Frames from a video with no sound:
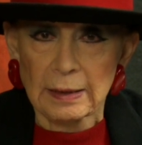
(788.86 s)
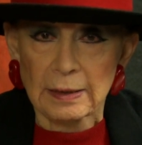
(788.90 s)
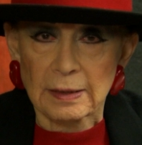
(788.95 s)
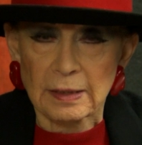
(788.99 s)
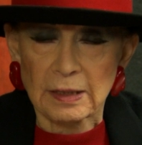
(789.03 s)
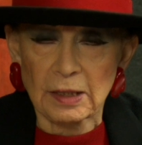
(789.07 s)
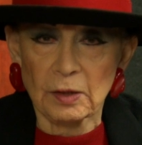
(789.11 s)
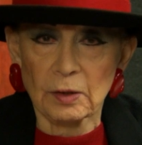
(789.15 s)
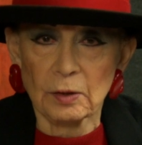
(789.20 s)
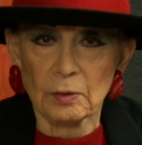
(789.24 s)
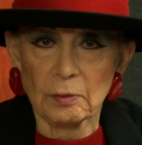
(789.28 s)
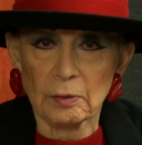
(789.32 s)

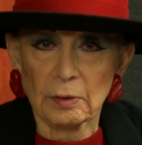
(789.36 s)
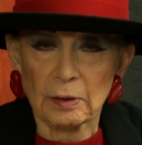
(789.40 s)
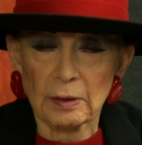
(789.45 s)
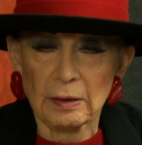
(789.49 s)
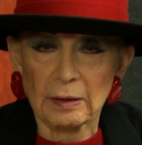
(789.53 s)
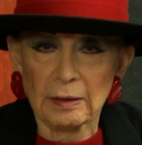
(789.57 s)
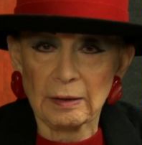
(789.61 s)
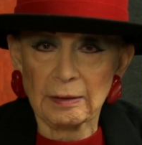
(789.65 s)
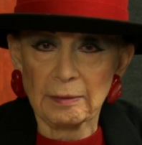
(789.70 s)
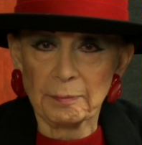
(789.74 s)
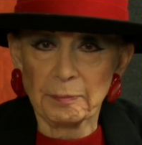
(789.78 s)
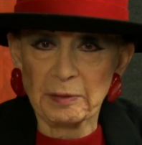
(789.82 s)
So,
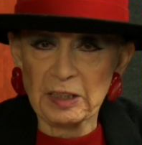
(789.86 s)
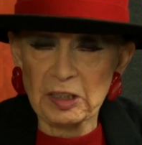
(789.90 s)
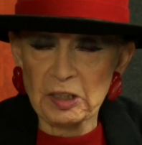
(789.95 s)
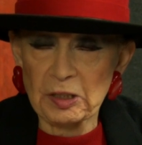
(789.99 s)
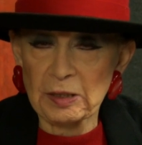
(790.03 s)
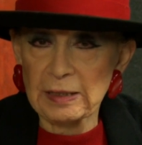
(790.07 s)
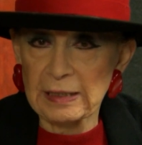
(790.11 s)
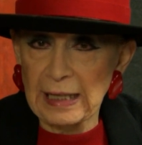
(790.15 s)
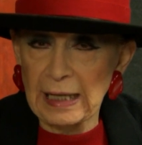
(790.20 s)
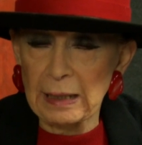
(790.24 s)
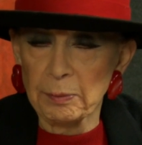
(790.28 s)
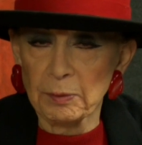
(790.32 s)
but
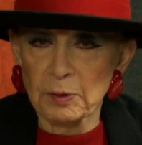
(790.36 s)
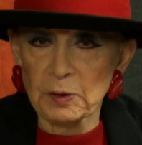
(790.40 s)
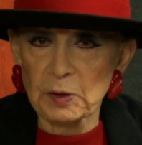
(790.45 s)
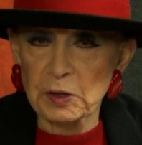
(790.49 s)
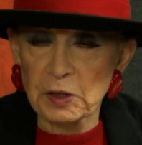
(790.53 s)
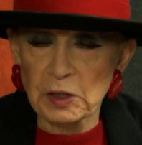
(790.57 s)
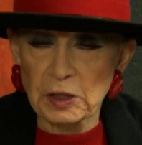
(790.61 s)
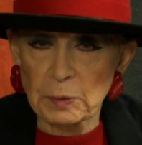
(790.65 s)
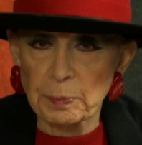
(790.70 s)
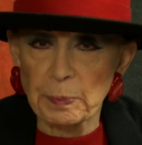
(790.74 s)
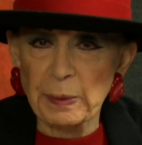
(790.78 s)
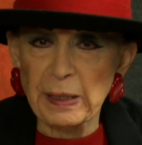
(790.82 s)
she's able to
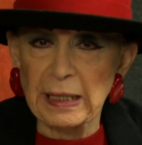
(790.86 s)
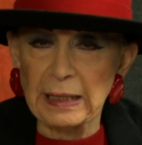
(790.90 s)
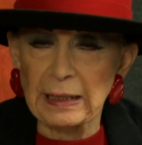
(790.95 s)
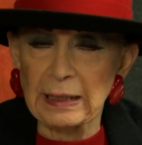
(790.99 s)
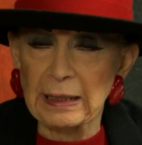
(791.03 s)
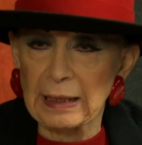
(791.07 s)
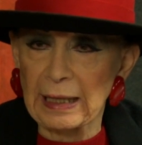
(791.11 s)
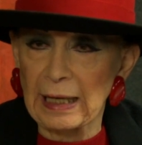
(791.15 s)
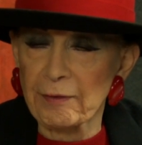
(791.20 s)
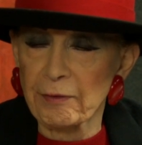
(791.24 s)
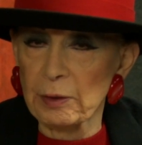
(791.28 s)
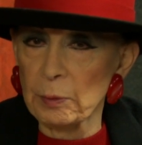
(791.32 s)

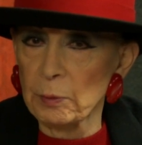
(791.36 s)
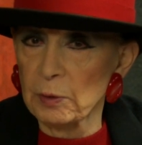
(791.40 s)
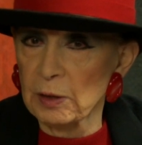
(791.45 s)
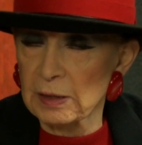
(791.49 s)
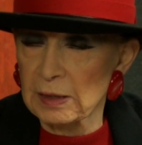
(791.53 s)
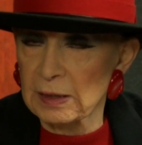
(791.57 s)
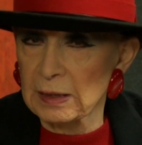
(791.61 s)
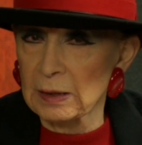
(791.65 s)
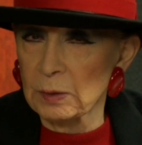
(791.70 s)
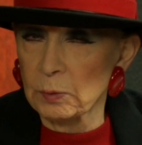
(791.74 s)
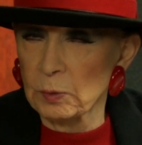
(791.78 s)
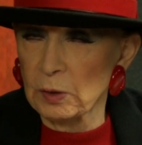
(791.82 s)
speak. Every
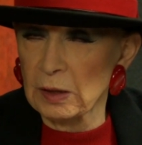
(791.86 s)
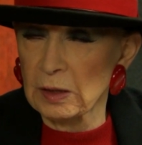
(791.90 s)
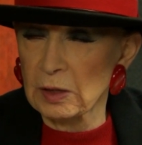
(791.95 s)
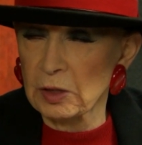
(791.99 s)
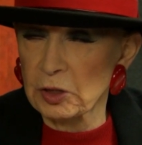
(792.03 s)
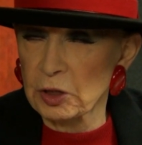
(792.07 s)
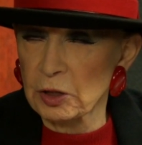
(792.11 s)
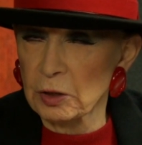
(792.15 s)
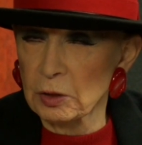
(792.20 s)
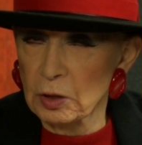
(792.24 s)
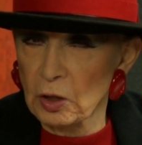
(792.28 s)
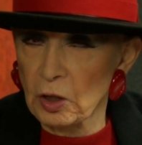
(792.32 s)
once in a while
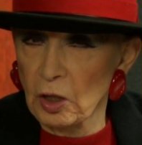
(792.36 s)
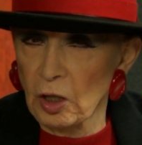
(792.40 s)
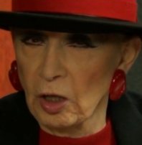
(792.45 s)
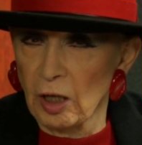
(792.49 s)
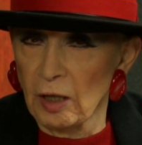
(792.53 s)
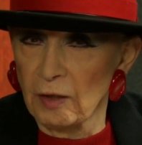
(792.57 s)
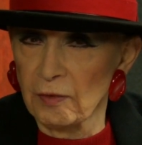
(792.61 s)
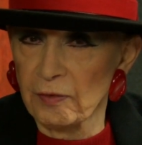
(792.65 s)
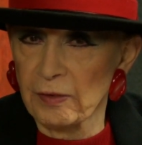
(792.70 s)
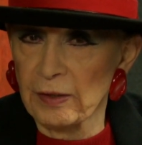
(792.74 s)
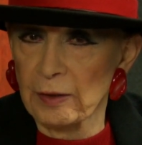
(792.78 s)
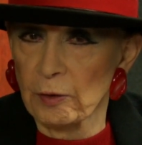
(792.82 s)
she'll
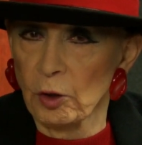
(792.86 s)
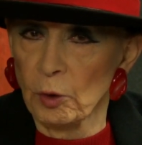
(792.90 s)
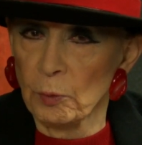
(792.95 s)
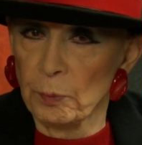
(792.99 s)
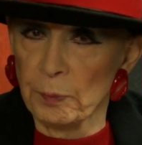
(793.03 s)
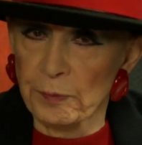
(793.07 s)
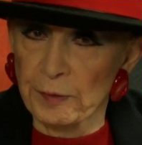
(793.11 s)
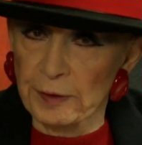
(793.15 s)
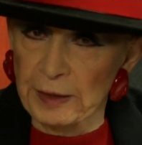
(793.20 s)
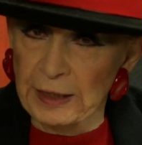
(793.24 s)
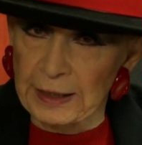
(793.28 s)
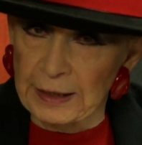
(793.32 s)
cough, I hope
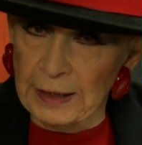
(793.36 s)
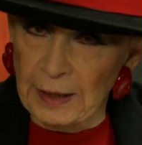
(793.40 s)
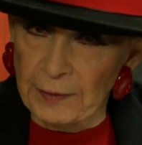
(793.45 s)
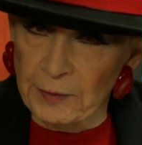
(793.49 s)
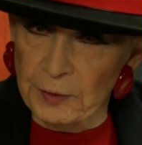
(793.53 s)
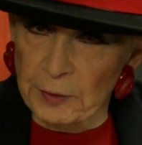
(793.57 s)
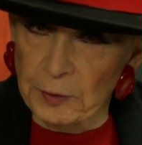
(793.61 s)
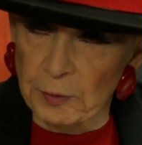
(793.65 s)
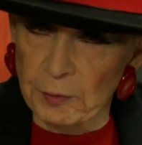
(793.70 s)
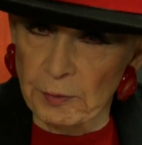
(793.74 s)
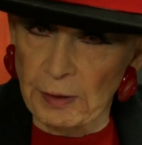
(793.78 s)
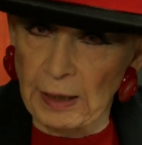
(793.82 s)
in another
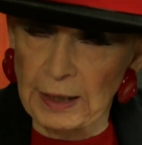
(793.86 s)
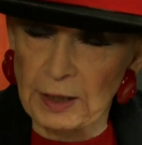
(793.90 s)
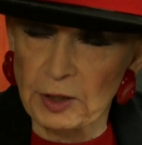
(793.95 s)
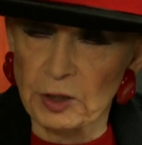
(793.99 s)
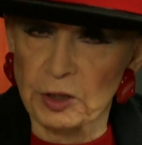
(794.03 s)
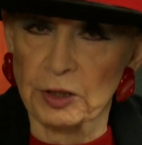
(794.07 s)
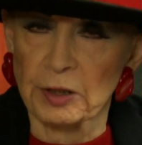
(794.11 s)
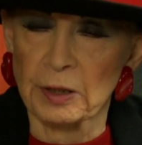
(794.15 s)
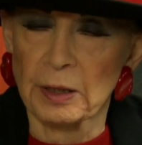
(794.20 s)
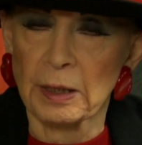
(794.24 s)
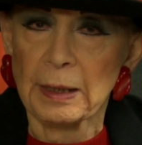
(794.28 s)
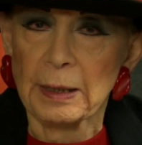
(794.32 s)

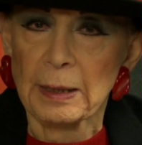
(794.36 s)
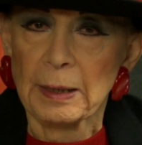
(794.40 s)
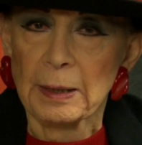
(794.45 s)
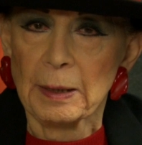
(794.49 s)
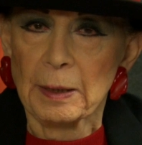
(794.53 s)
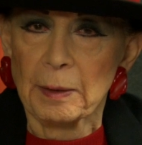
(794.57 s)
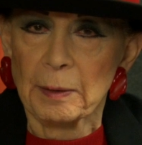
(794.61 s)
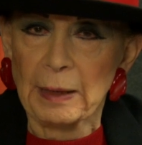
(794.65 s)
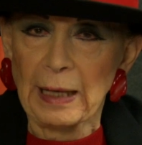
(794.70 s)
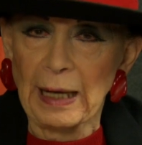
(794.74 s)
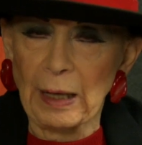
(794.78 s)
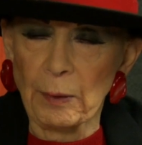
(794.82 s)
direction.
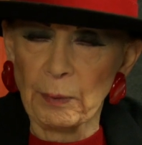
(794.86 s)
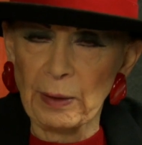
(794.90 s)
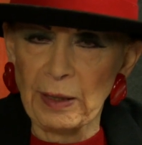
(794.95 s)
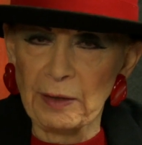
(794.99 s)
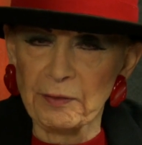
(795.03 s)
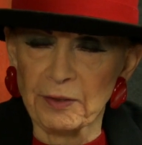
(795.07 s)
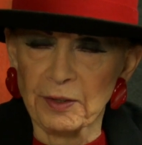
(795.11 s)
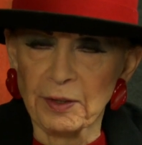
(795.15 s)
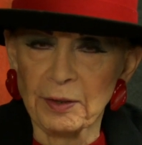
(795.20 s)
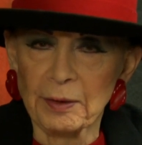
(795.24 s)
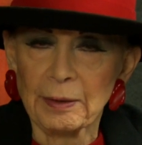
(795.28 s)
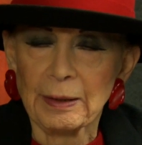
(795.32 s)

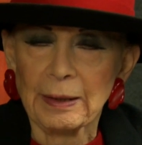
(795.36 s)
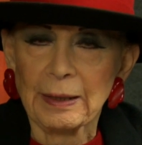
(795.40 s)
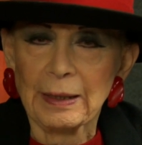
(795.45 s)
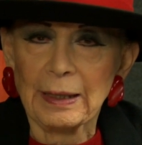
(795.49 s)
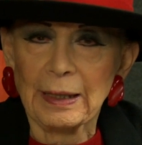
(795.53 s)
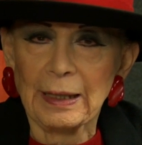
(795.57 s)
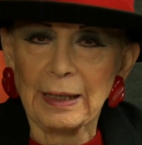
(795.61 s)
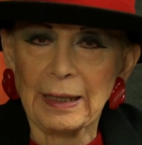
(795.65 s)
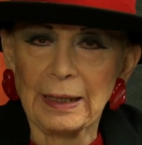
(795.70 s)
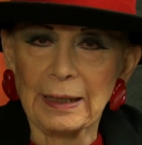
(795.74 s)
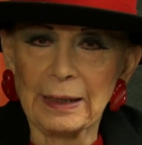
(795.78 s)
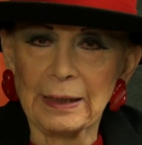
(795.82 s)
However,
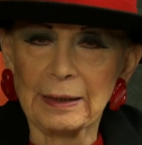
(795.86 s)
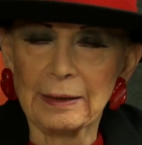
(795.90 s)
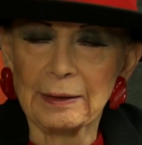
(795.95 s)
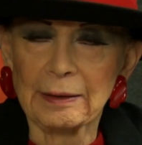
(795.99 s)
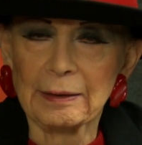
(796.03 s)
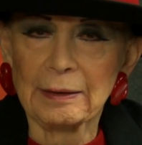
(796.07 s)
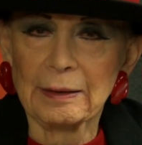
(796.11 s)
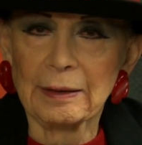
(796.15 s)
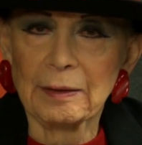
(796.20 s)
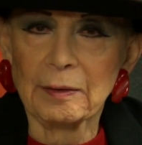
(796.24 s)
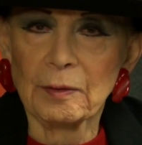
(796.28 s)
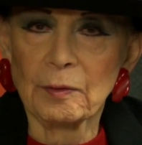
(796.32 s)

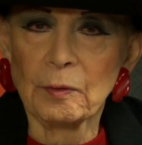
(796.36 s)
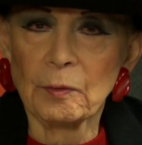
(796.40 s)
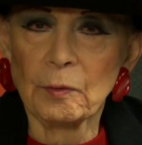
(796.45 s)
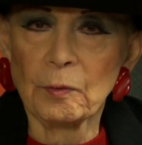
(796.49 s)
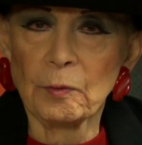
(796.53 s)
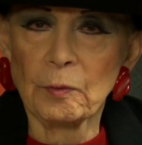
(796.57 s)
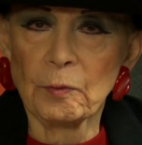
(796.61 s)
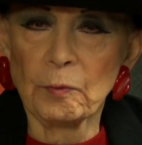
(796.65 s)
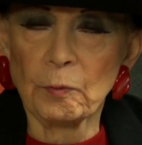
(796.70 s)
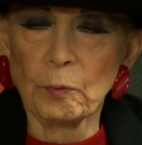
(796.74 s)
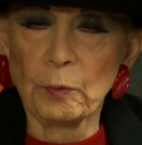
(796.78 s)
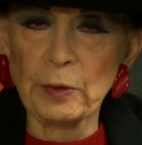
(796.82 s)

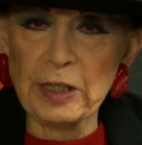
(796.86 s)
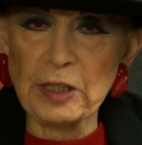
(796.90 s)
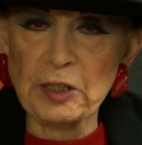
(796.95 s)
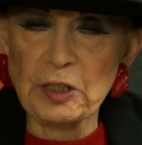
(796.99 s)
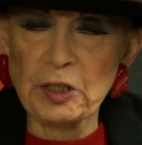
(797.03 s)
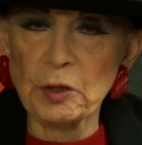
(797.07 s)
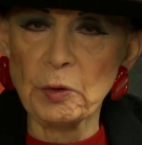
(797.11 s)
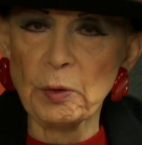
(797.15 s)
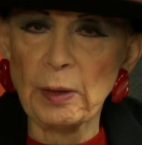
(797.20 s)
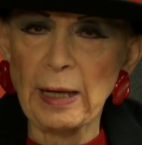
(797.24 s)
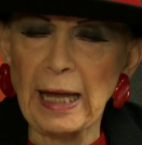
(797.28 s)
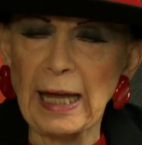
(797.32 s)
we
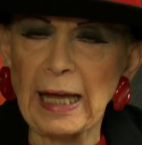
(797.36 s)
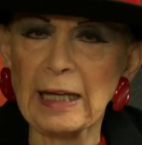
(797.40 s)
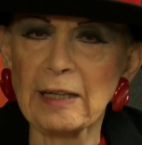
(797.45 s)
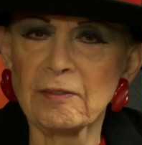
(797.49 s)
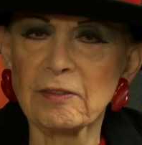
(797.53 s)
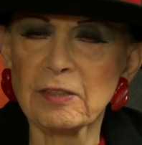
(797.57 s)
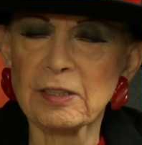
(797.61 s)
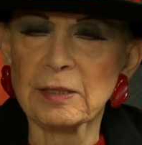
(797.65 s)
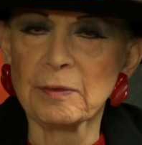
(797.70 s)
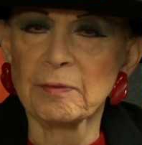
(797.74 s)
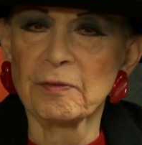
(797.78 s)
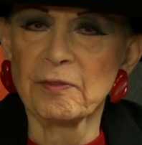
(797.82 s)
do have
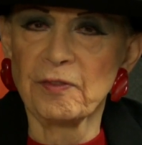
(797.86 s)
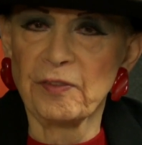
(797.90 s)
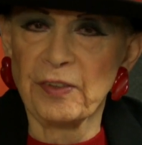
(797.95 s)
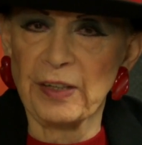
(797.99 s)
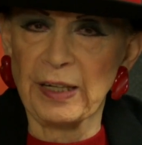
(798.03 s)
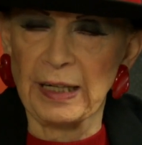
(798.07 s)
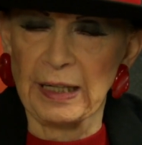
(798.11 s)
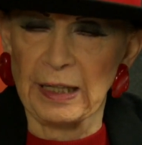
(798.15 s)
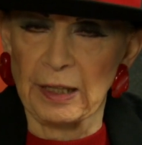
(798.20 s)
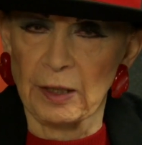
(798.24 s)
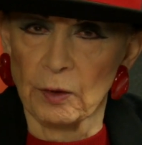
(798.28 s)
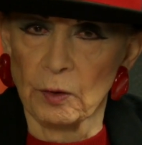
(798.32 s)
some
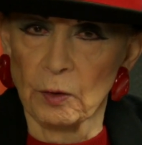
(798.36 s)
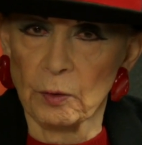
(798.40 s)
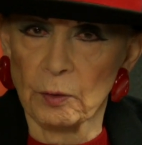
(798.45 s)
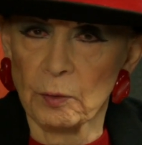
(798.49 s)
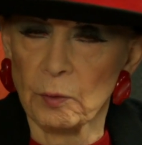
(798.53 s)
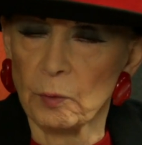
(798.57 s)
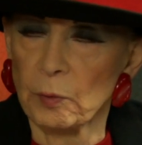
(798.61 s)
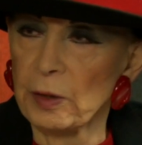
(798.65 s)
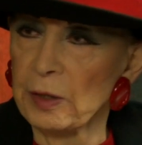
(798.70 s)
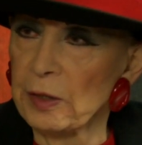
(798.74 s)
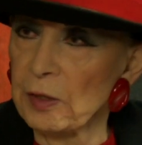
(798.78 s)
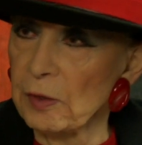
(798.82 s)
video
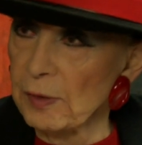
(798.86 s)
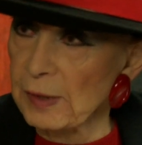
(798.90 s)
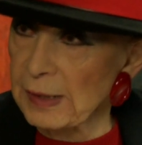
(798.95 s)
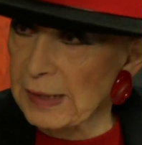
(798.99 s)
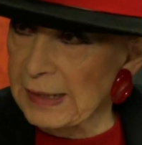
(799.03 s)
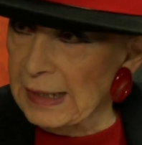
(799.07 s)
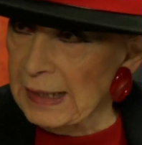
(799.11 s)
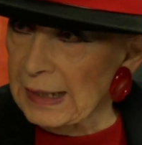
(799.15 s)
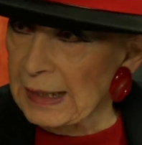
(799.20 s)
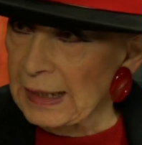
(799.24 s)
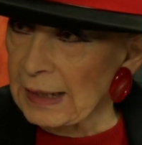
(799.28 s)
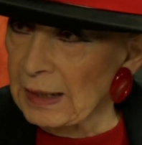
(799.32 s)
with you
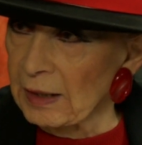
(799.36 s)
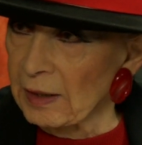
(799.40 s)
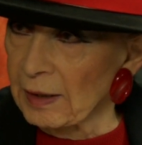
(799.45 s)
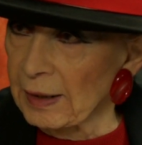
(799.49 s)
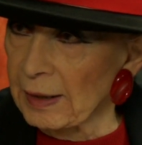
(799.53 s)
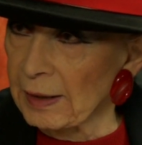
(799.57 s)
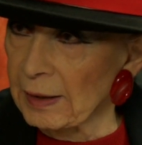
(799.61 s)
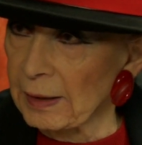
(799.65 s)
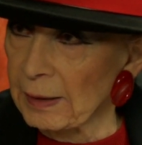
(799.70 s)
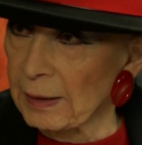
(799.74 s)
singing on it.